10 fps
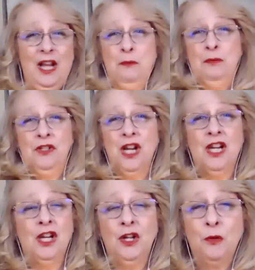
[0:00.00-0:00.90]
in a
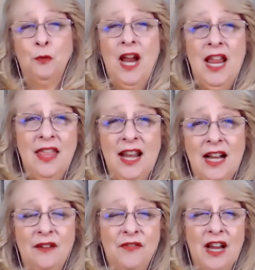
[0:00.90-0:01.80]
particular way
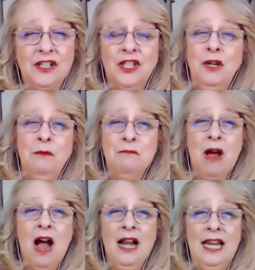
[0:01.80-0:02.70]
that it affects human
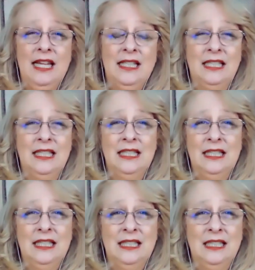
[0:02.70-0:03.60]
bodies?
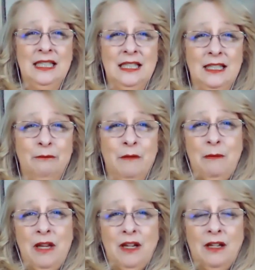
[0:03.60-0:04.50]

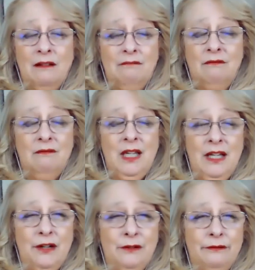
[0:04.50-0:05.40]
Maybe it,
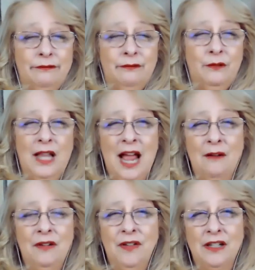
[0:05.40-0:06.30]
you know, will
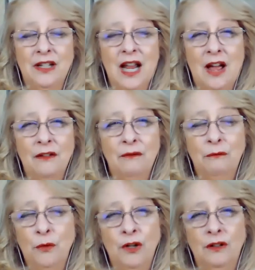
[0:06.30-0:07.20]
have an effect on how
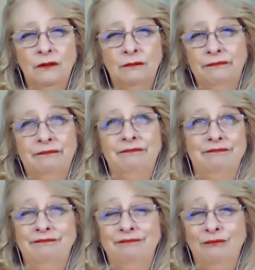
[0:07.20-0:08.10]
we're
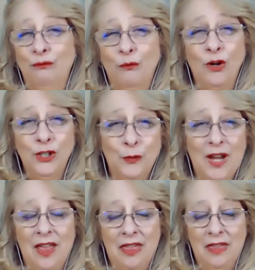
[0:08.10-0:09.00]
worked
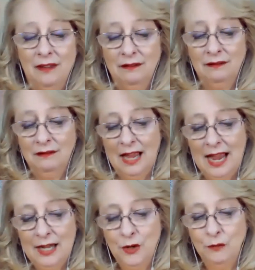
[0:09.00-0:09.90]
with.
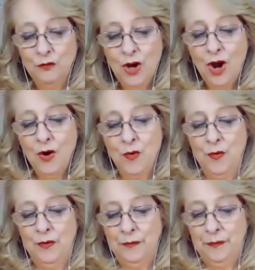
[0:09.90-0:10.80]
I don't know.